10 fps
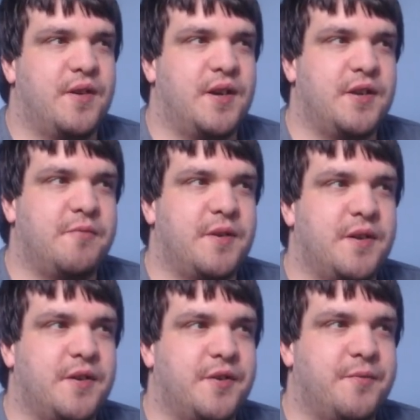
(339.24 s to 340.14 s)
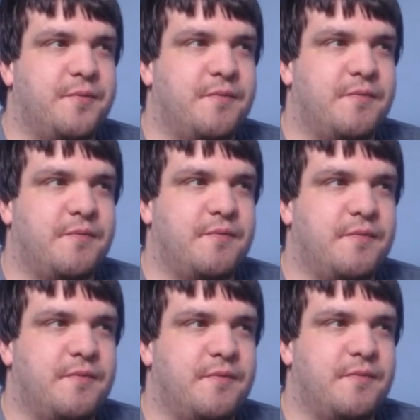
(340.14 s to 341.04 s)
Anyway, I
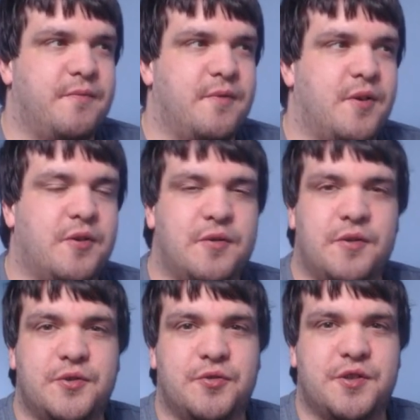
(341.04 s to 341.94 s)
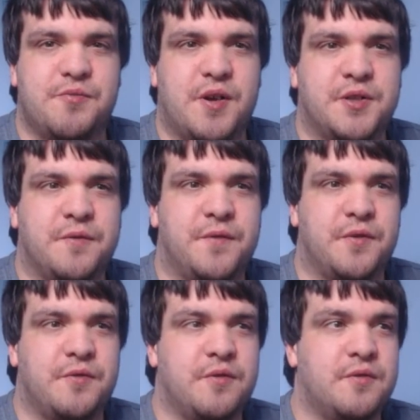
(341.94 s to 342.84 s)
hope you all enjoy this reaction
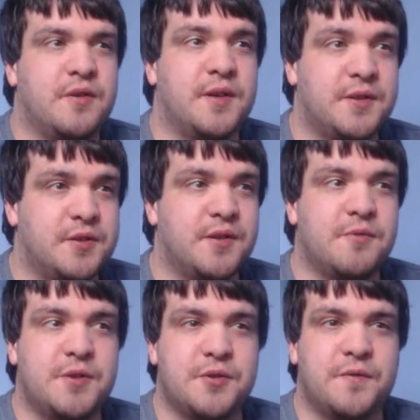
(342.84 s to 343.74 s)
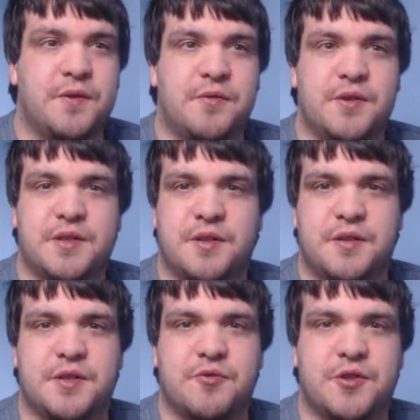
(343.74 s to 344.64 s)
video. The link to the original video is in the
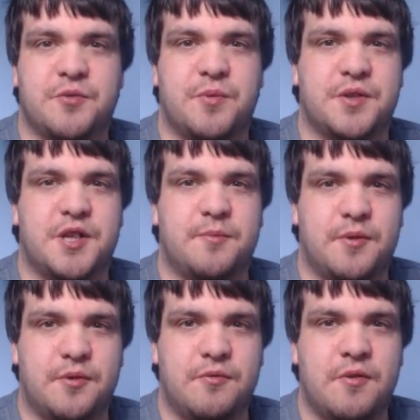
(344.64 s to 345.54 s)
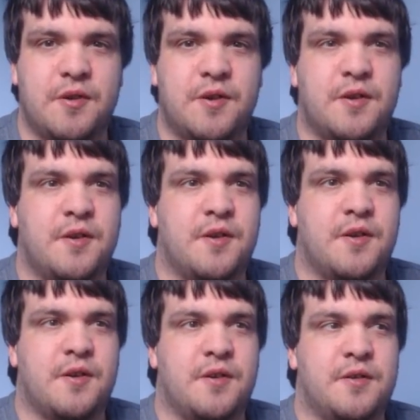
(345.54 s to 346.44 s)
description box down below.
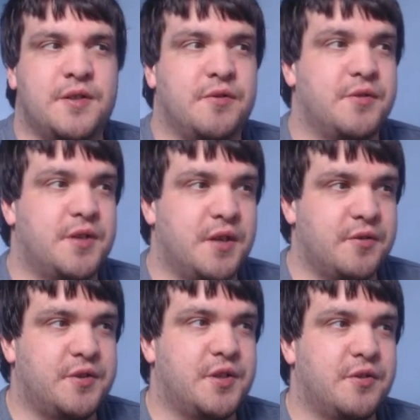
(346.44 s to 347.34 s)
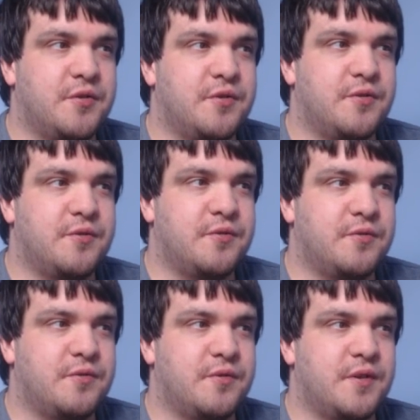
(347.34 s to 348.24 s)
So it'll take you to
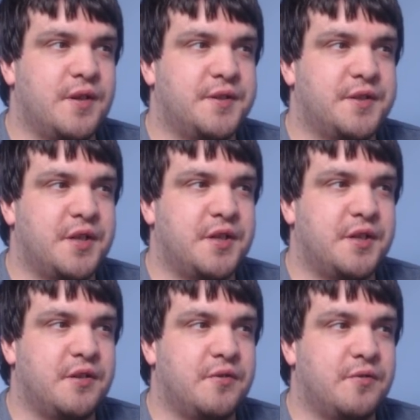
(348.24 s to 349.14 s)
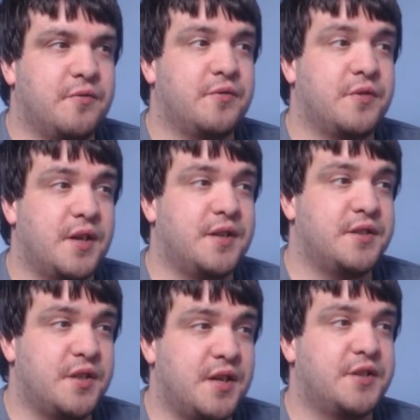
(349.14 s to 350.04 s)

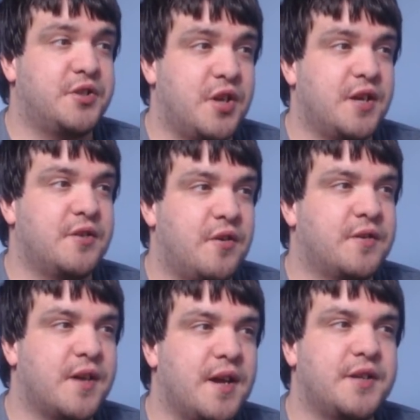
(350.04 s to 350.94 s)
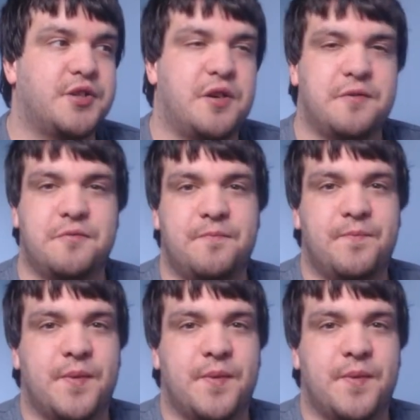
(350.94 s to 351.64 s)
SSJ9K's channel.